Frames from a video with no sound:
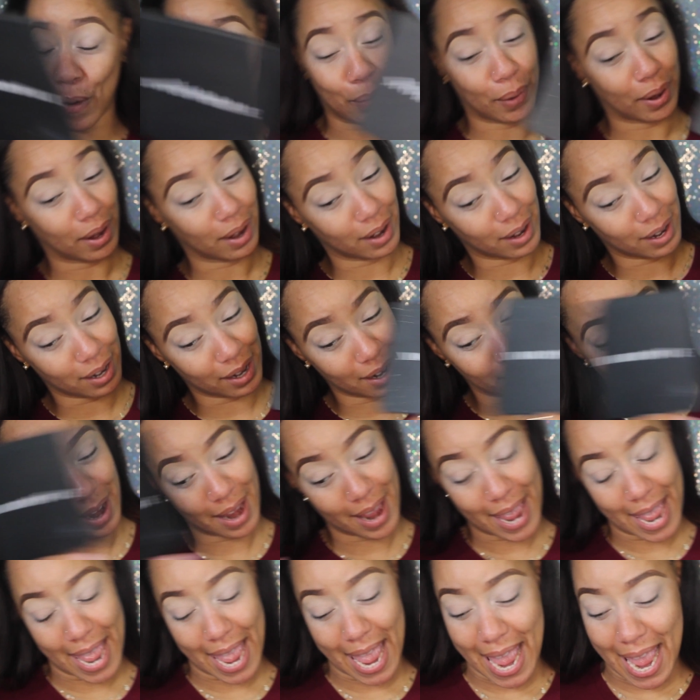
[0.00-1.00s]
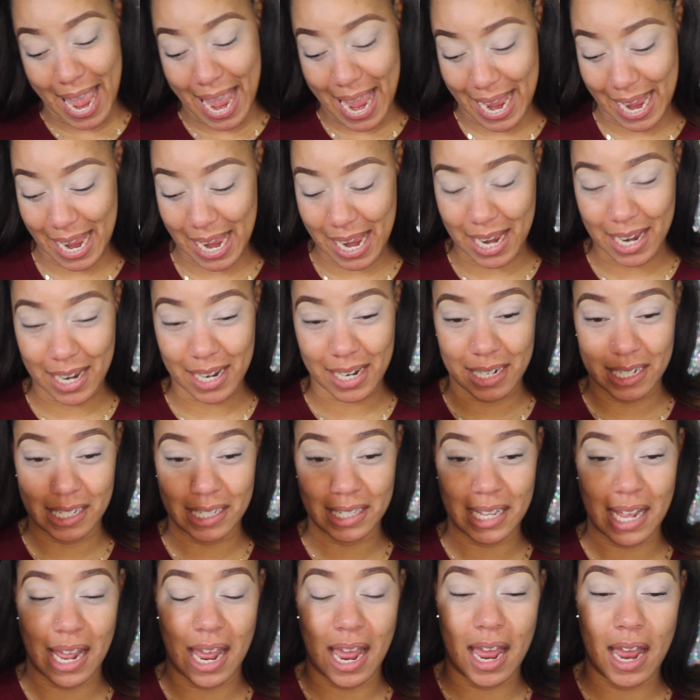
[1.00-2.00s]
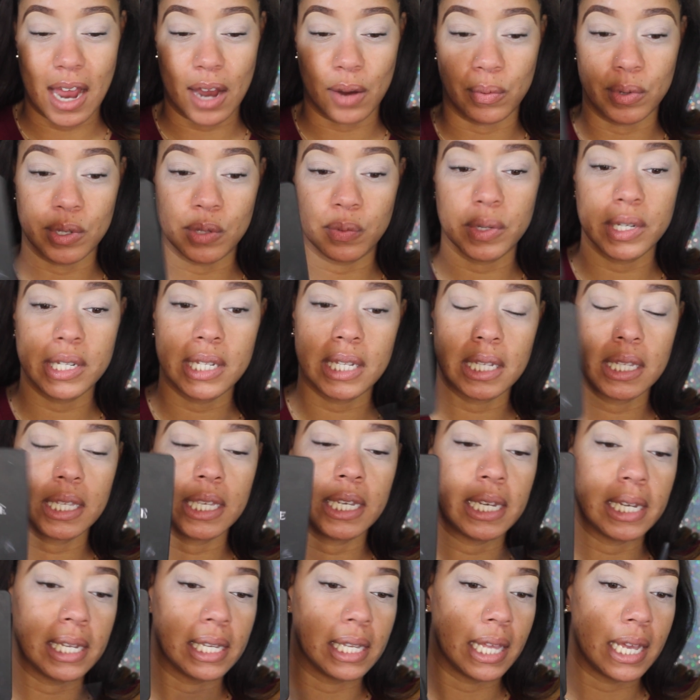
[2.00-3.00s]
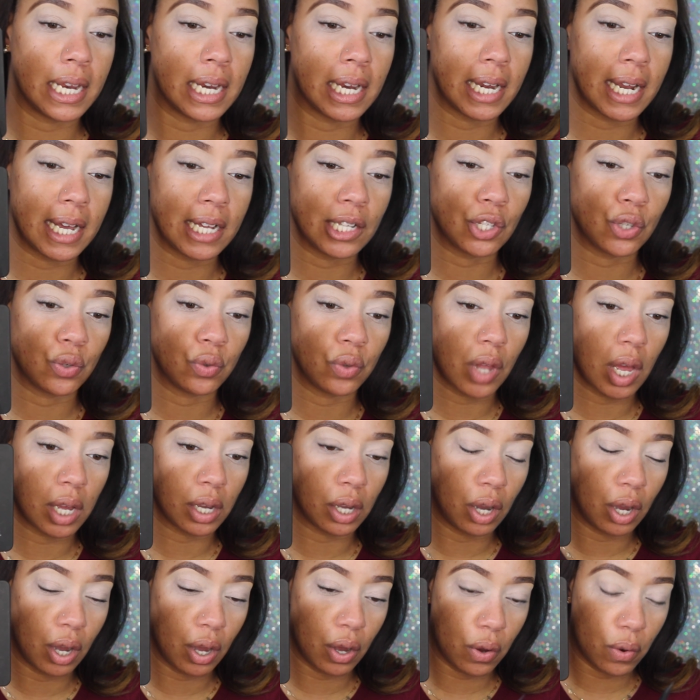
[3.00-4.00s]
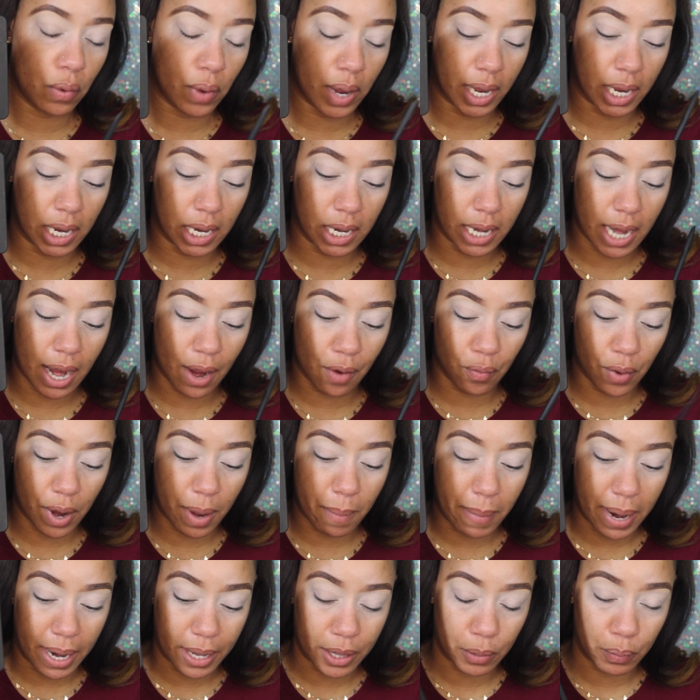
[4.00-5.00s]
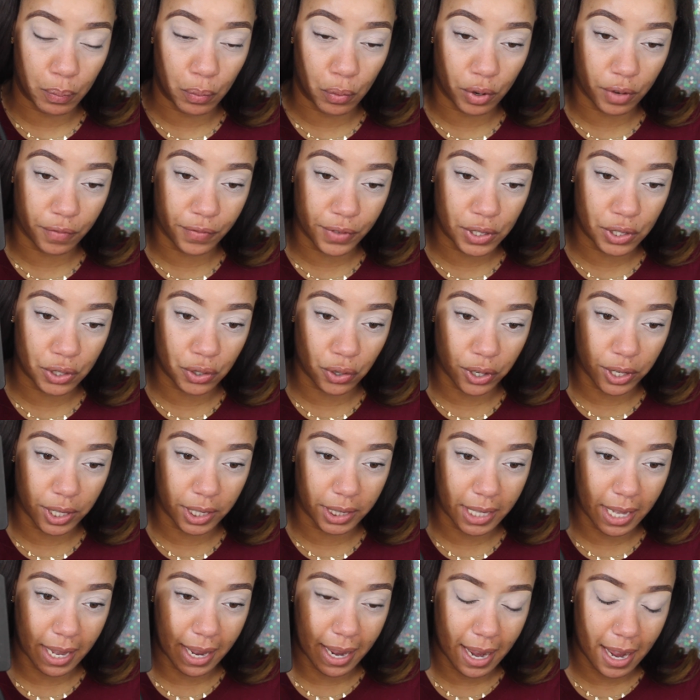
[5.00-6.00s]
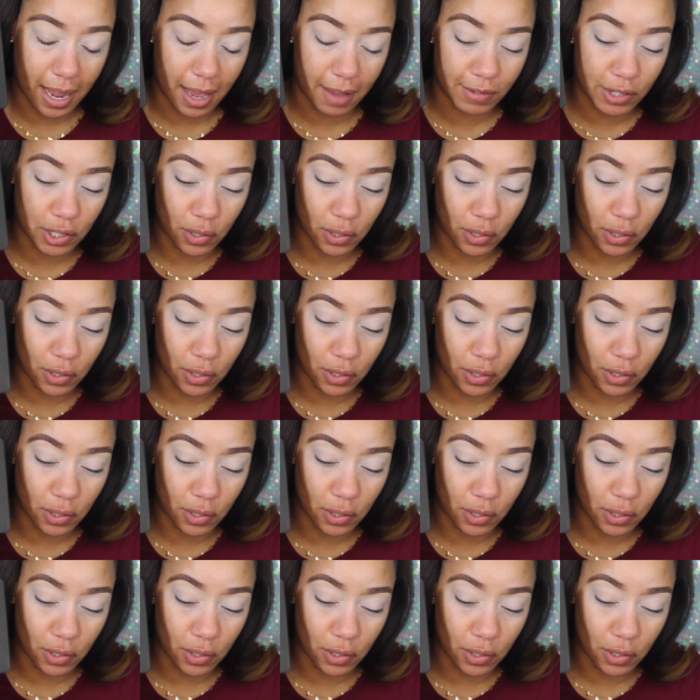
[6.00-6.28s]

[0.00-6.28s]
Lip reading: okay? And I was recently in Atlanta not too long ago, and I went by the Morphe store that they have.